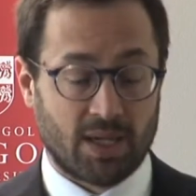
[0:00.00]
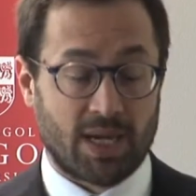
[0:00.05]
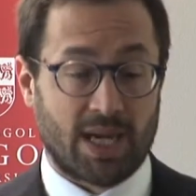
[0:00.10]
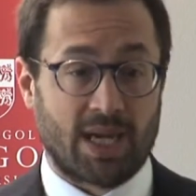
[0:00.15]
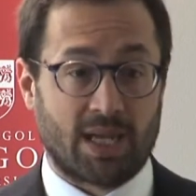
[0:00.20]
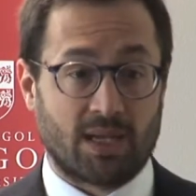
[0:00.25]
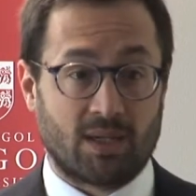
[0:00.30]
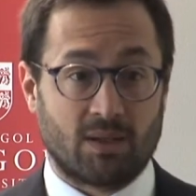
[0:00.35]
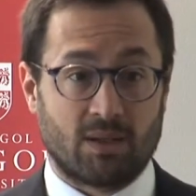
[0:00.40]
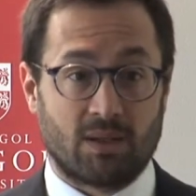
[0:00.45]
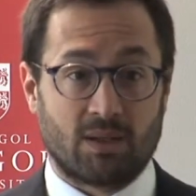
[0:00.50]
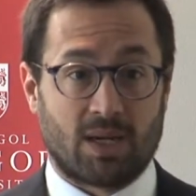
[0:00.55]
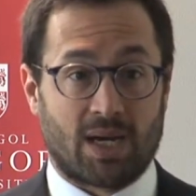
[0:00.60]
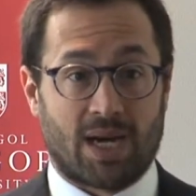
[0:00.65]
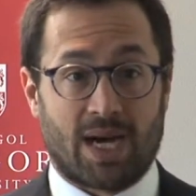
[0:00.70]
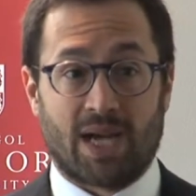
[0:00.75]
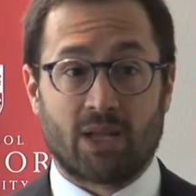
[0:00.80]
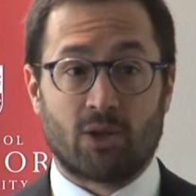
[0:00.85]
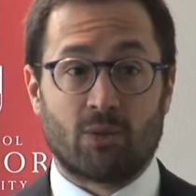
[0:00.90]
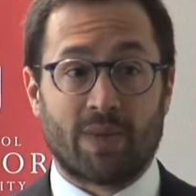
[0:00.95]
And
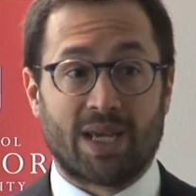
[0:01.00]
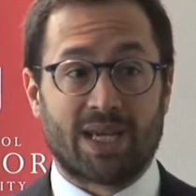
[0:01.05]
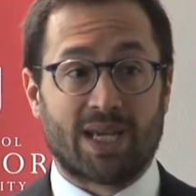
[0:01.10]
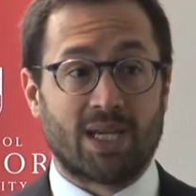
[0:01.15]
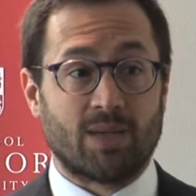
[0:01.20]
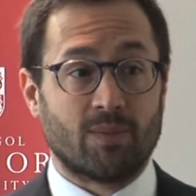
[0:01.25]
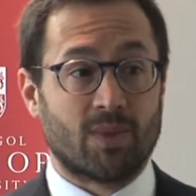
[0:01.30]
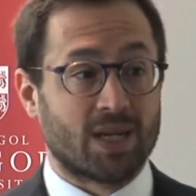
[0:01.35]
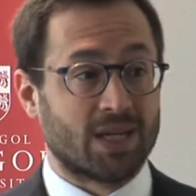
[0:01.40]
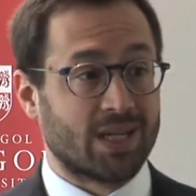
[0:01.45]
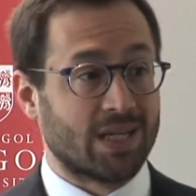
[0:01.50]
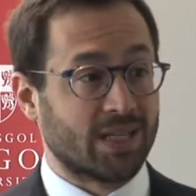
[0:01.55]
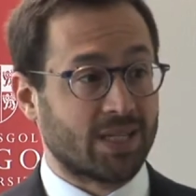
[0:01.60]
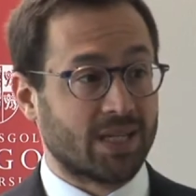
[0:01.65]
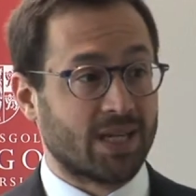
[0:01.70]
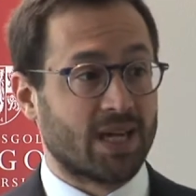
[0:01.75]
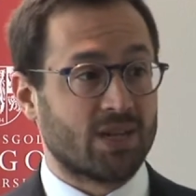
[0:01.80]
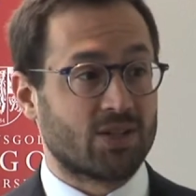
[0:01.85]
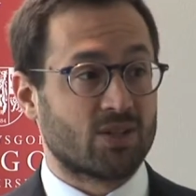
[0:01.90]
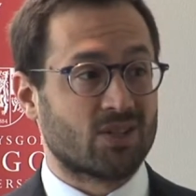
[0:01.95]
I don't make any money in
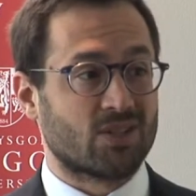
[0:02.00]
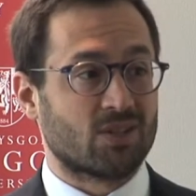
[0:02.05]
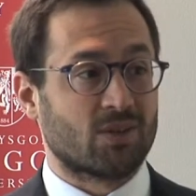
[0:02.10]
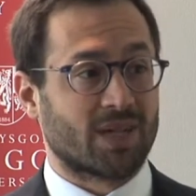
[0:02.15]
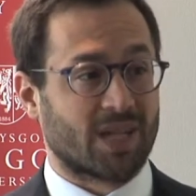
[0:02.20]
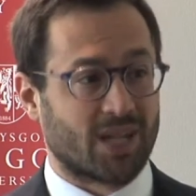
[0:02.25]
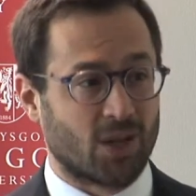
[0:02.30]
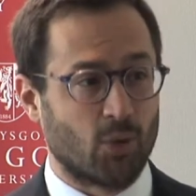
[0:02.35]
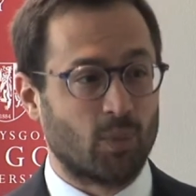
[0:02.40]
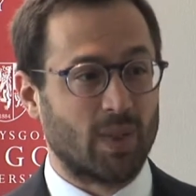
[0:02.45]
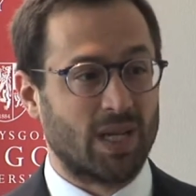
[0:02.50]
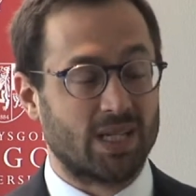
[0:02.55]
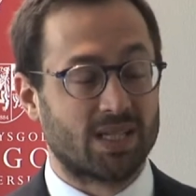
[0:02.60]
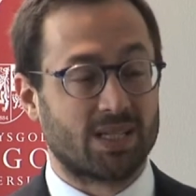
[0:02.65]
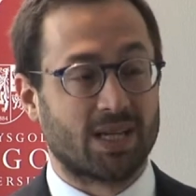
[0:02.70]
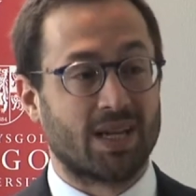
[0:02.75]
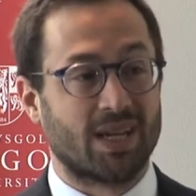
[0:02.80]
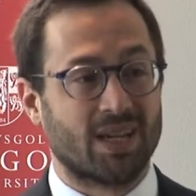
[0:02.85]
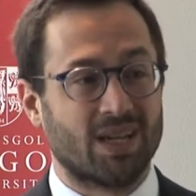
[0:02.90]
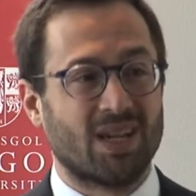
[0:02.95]
litigation, so I can openly
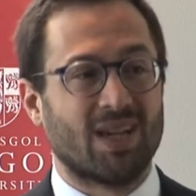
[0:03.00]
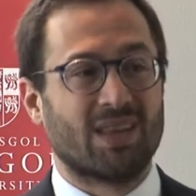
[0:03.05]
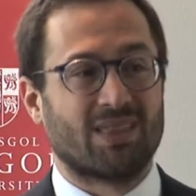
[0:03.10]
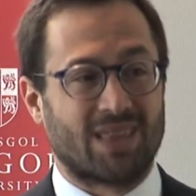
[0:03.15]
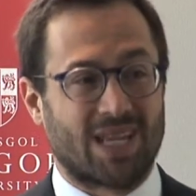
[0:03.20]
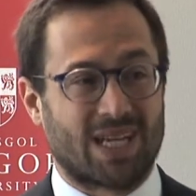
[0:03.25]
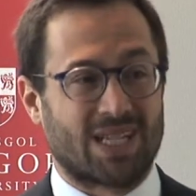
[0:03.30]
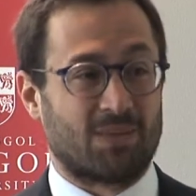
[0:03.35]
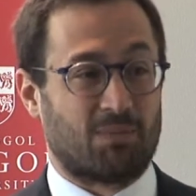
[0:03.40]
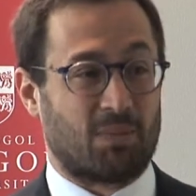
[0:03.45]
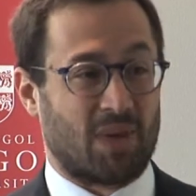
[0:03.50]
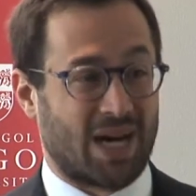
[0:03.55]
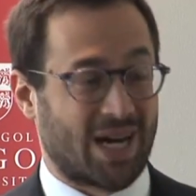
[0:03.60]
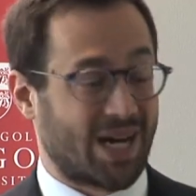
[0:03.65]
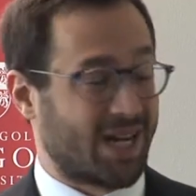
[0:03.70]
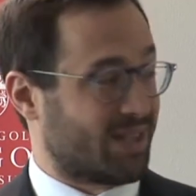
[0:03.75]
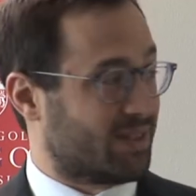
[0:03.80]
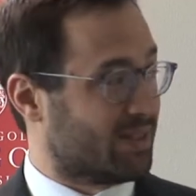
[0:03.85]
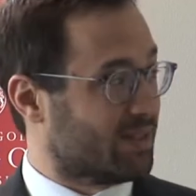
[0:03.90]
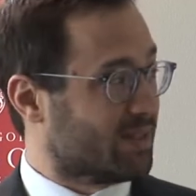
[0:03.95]
say, that's
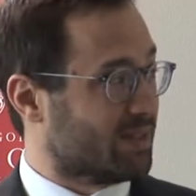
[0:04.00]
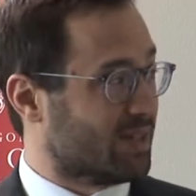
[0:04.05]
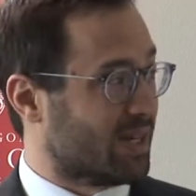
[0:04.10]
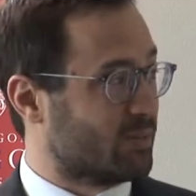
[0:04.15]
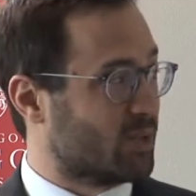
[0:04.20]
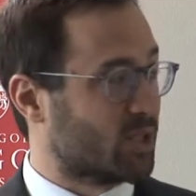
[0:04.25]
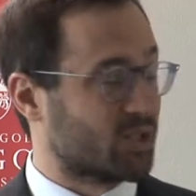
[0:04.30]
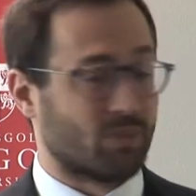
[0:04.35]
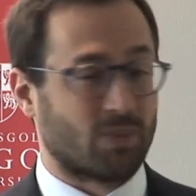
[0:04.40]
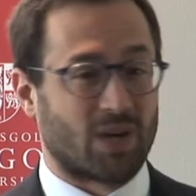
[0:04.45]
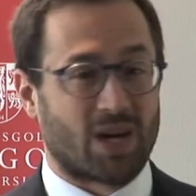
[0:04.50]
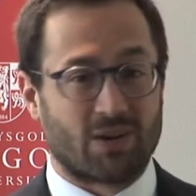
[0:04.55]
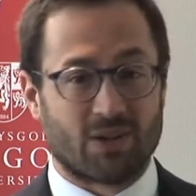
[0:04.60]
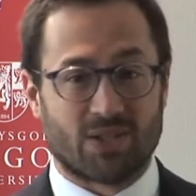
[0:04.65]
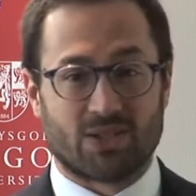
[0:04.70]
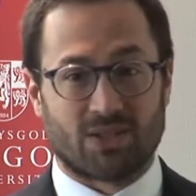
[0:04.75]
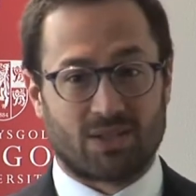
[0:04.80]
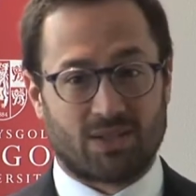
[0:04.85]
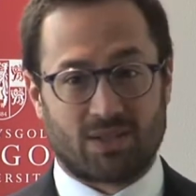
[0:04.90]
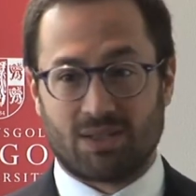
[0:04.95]
bad. I'm not a
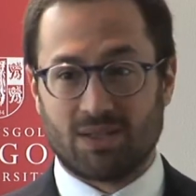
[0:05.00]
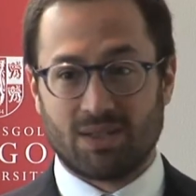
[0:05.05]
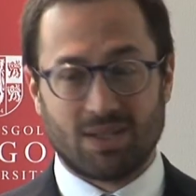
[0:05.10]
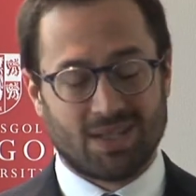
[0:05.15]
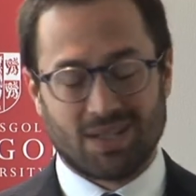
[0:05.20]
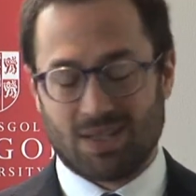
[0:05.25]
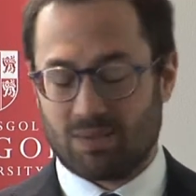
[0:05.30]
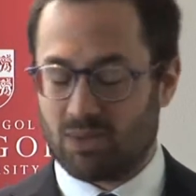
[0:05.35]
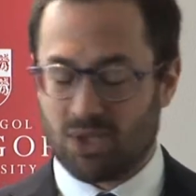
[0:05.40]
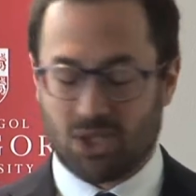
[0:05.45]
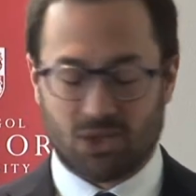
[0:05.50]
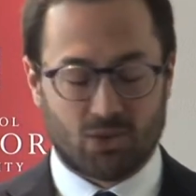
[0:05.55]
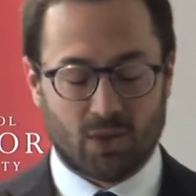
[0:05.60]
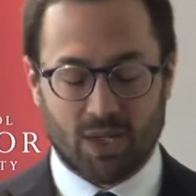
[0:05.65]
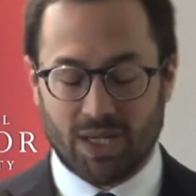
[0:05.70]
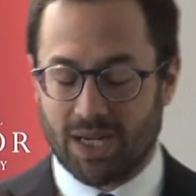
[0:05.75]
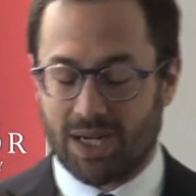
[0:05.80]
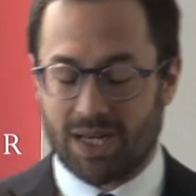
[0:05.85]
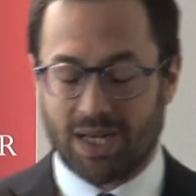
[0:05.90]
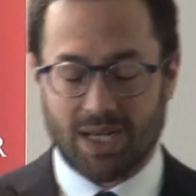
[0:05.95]
barrister. I'm not
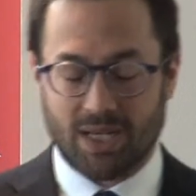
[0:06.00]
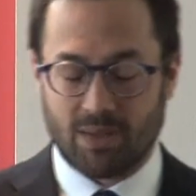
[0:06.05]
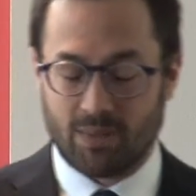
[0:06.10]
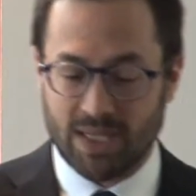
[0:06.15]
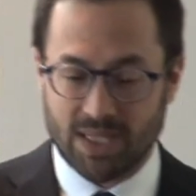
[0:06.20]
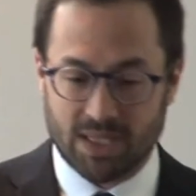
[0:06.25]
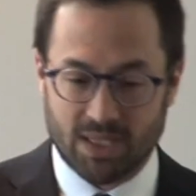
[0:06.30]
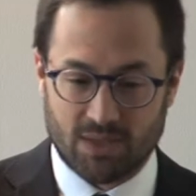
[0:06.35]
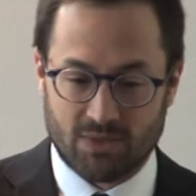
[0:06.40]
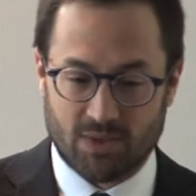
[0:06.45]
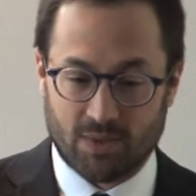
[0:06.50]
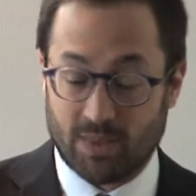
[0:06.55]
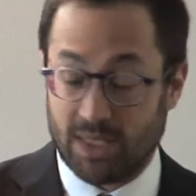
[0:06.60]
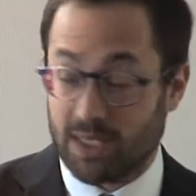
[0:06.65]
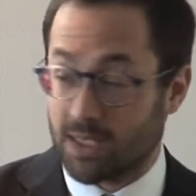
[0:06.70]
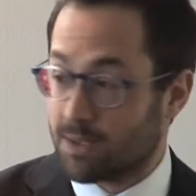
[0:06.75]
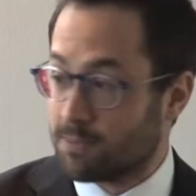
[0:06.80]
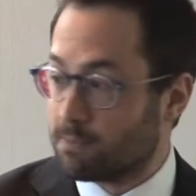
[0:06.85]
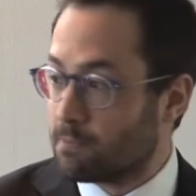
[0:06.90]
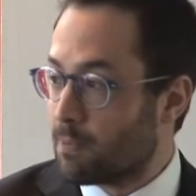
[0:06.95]
triggering any business from
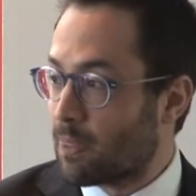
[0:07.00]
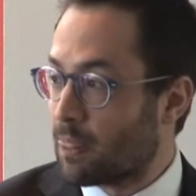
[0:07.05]
this.